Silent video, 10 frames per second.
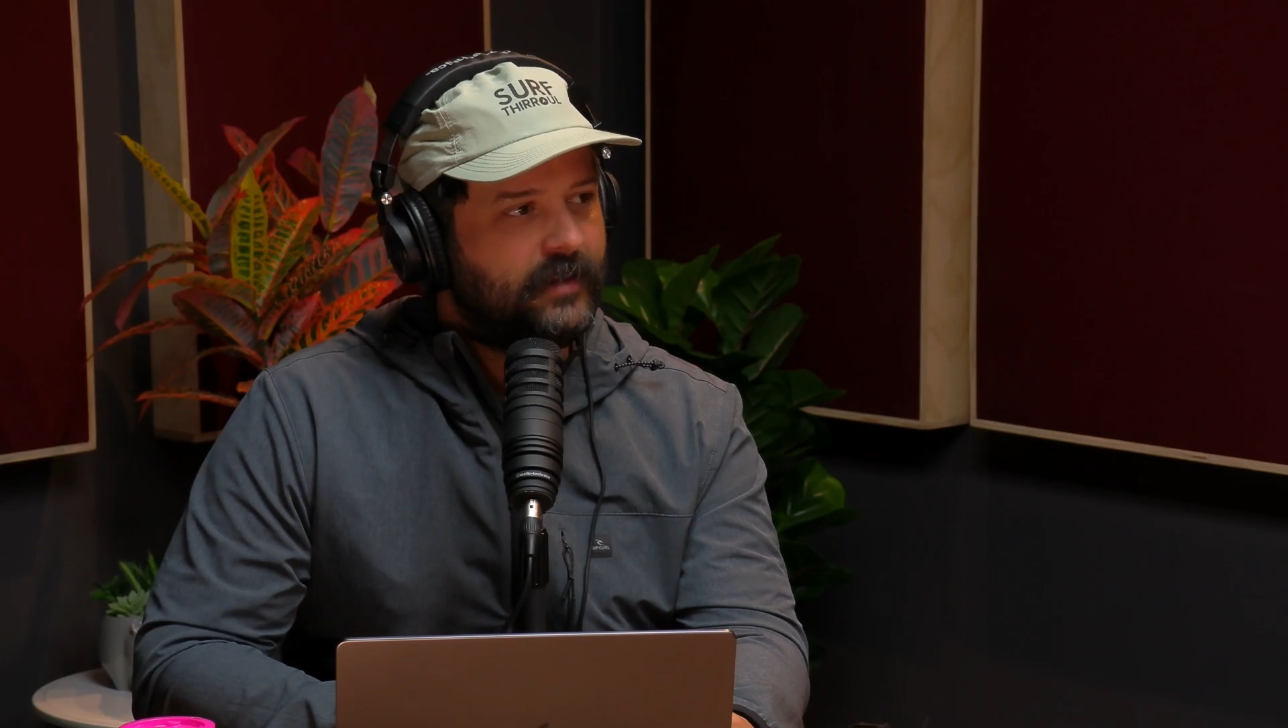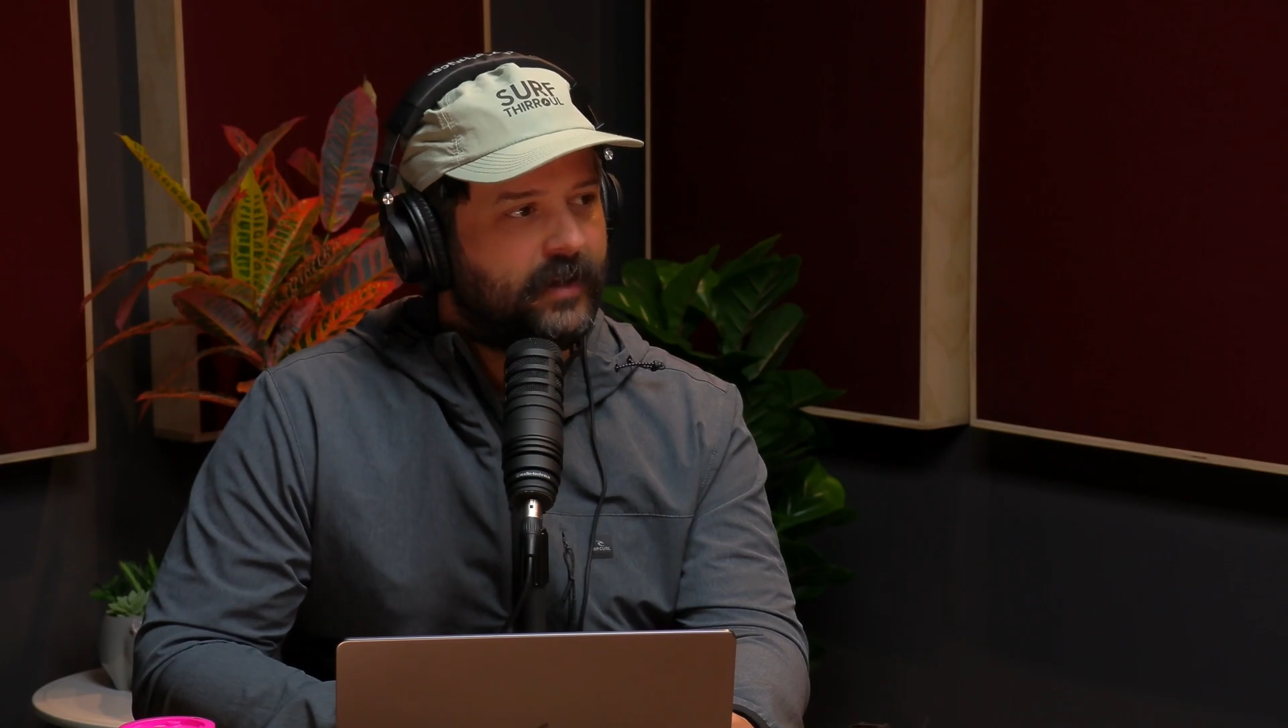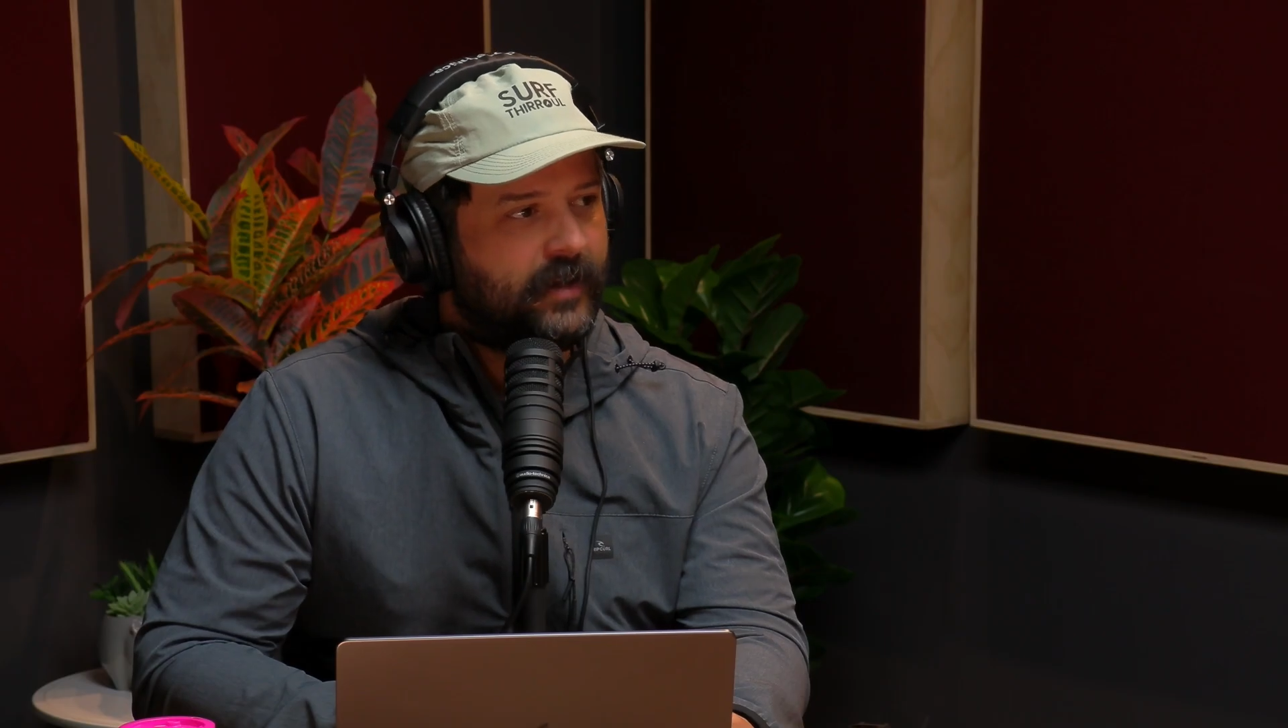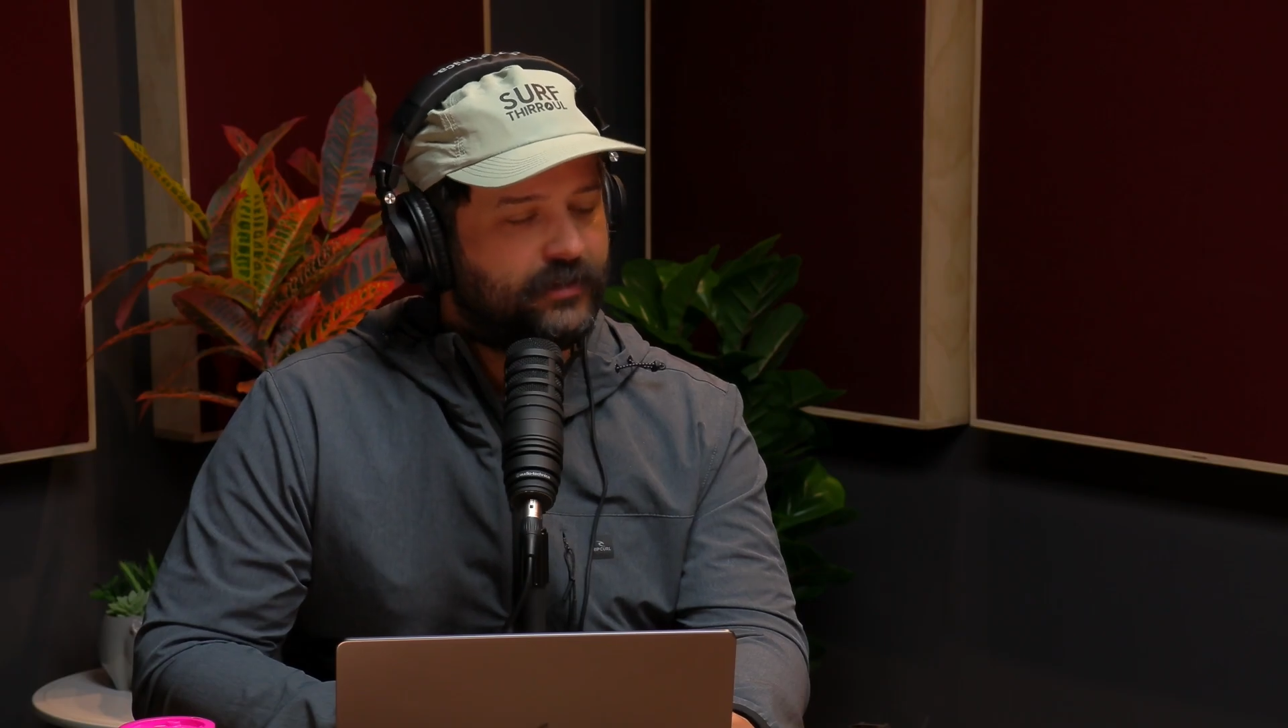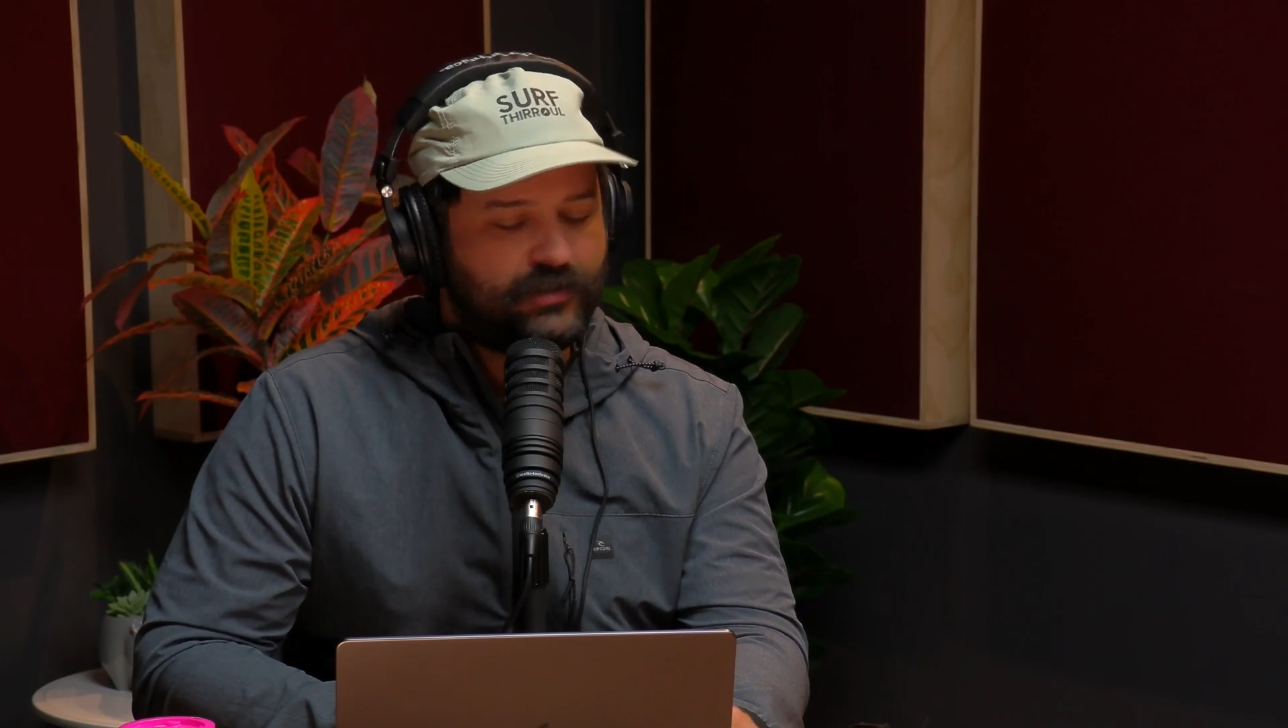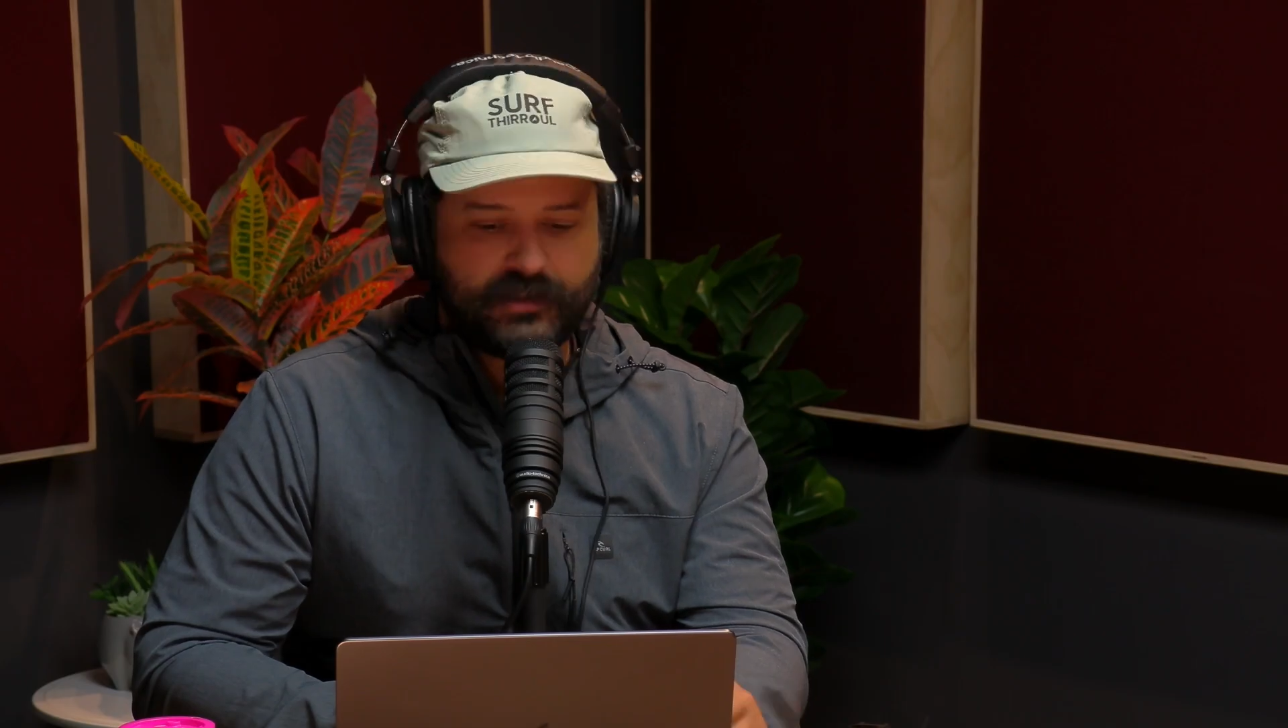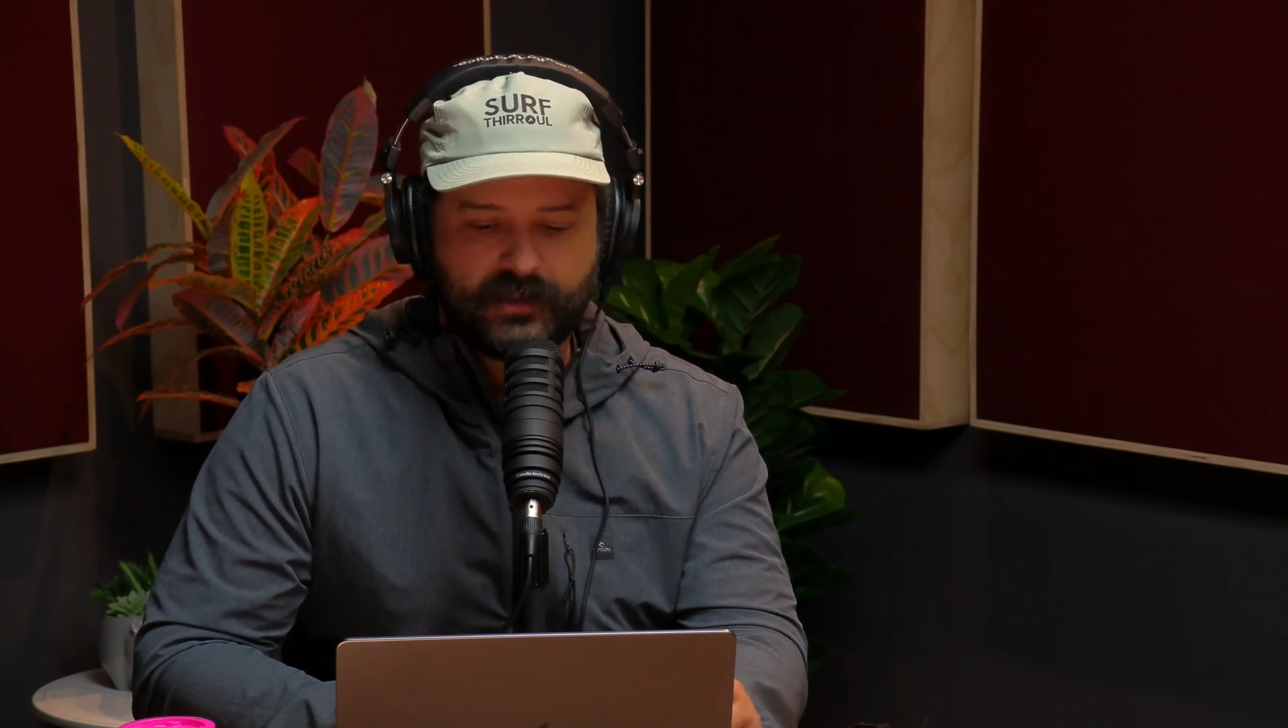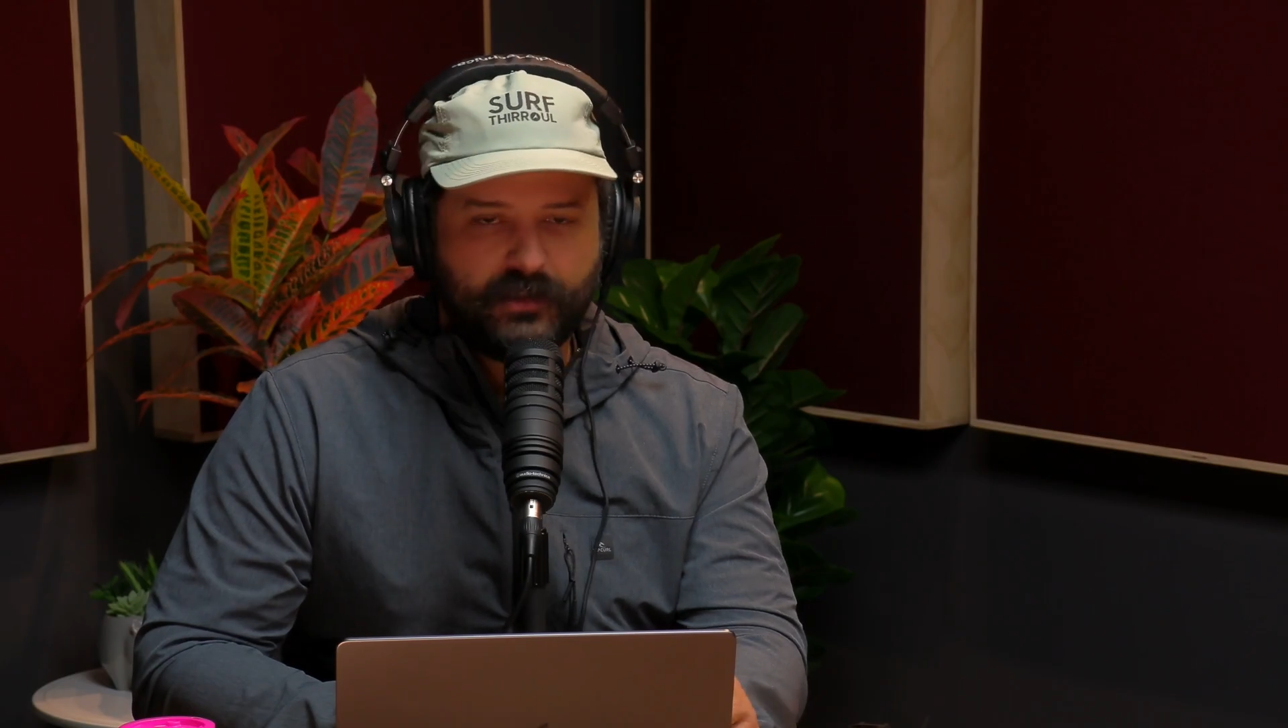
it's just a